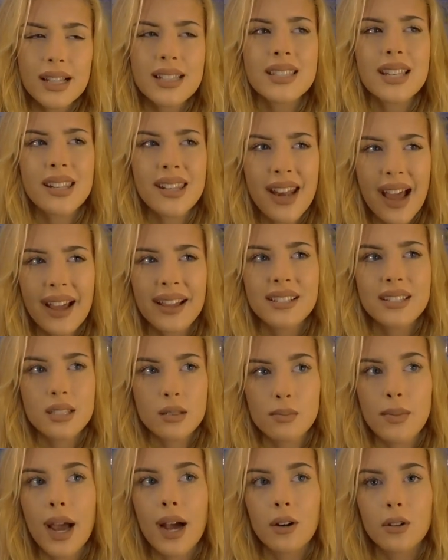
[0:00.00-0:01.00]
That's a
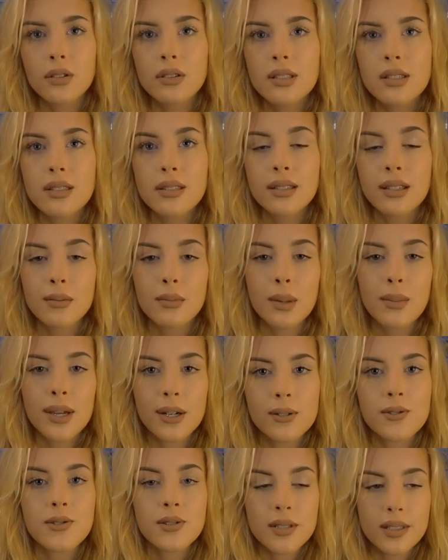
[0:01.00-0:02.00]
nice mouse and my
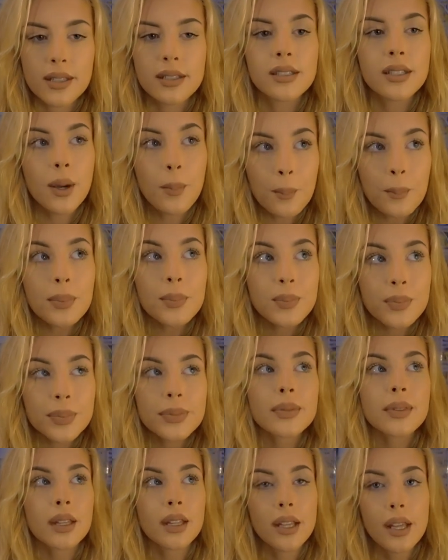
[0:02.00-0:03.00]
manager was like yep
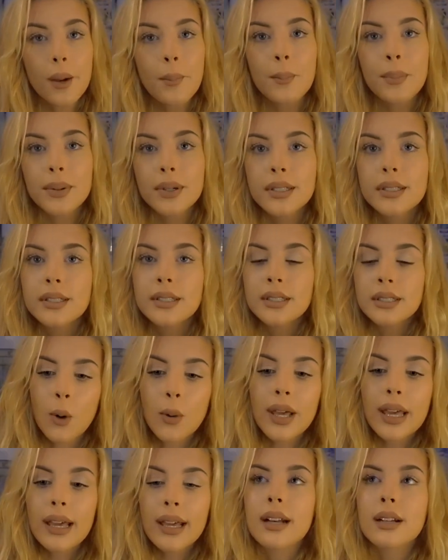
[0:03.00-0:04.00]
yep
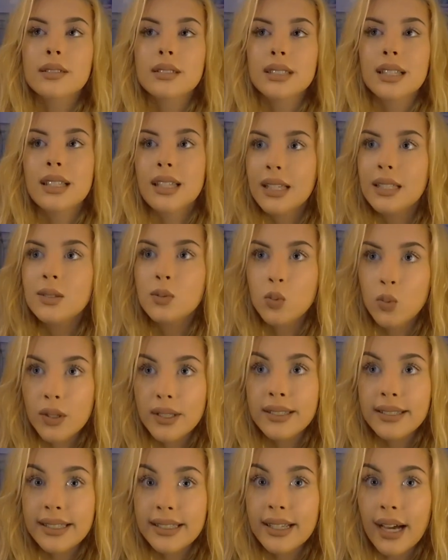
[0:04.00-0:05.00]
okay. And I was like, he's
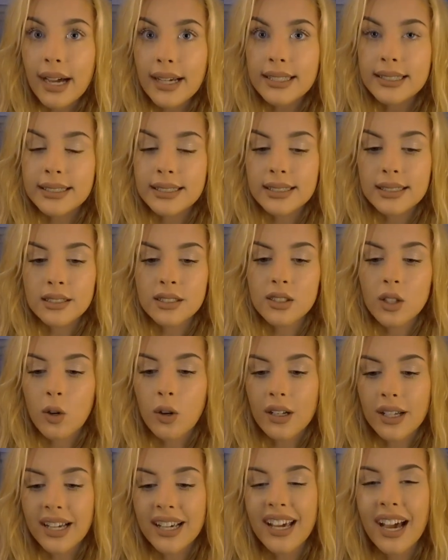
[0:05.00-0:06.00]
really nice. And so
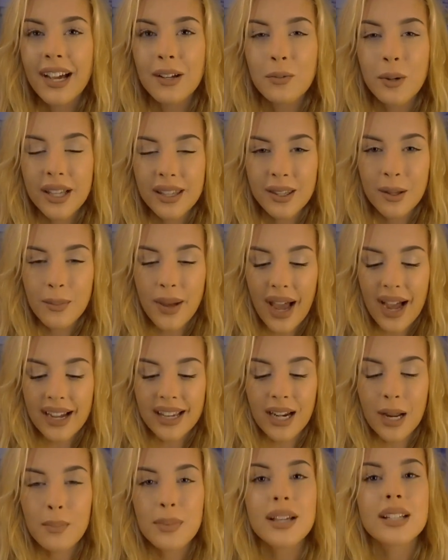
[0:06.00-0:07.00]
like I went in the
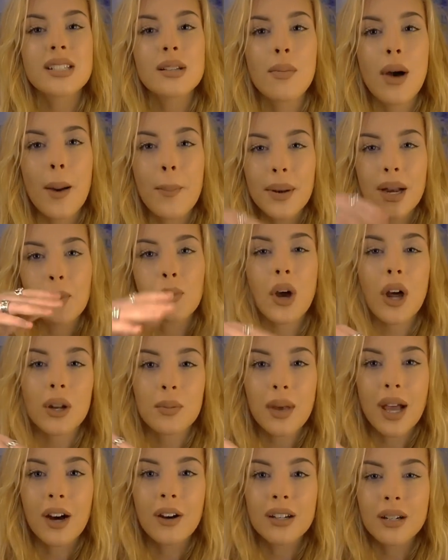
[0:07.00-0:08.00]
back and I picked him up and I brought
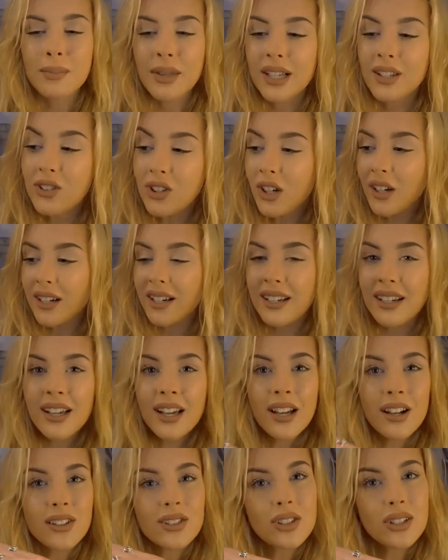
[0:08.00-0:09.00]
him out and I'm like, look,
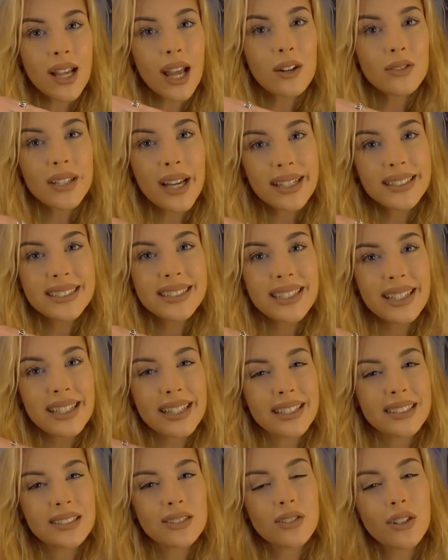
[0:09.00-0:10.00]
look how nice
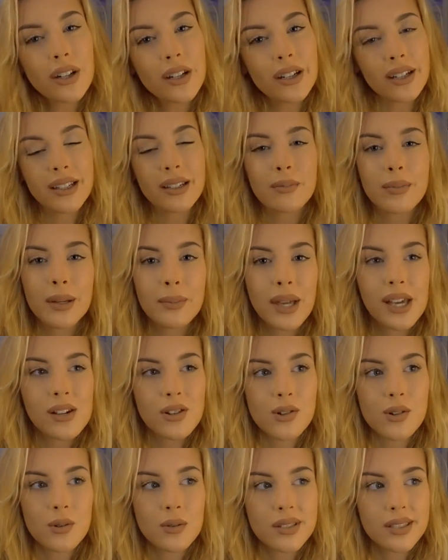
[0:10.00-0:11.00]
he is, look. And my
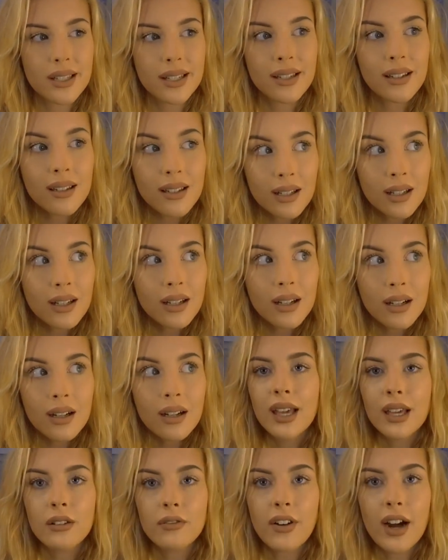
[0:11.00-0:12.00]
manager was like,
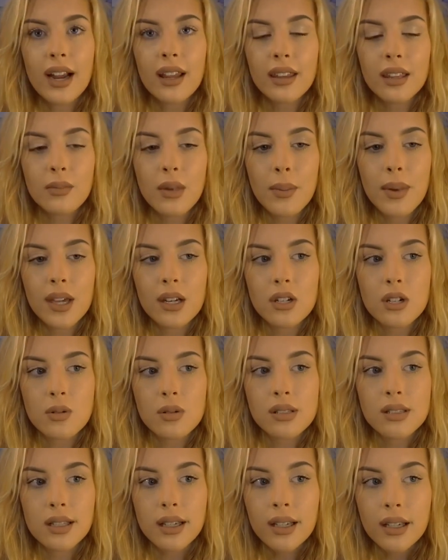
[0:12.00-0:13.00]
and finally my manager
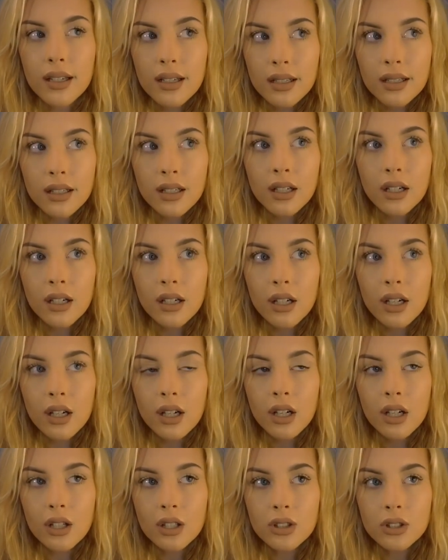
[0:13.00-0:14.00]
was like,
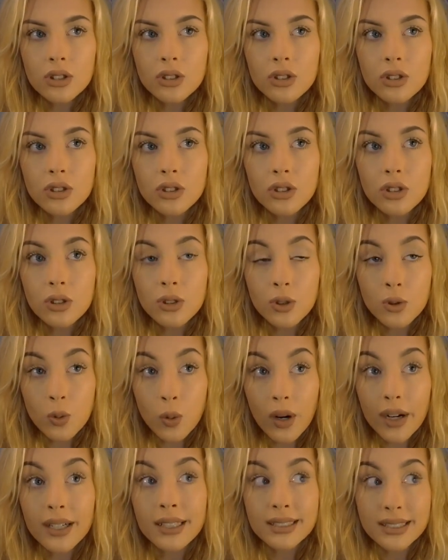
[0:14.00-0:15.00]
do you
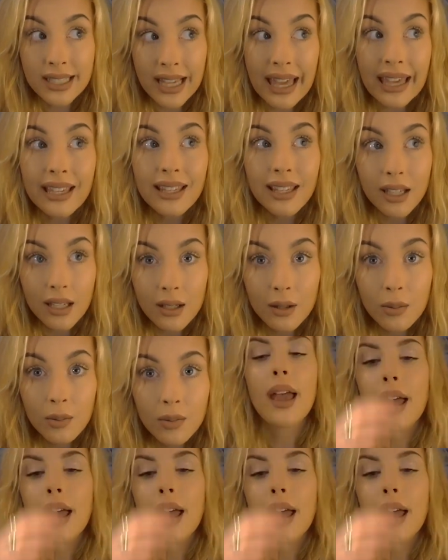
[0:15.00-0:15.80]
want to take him?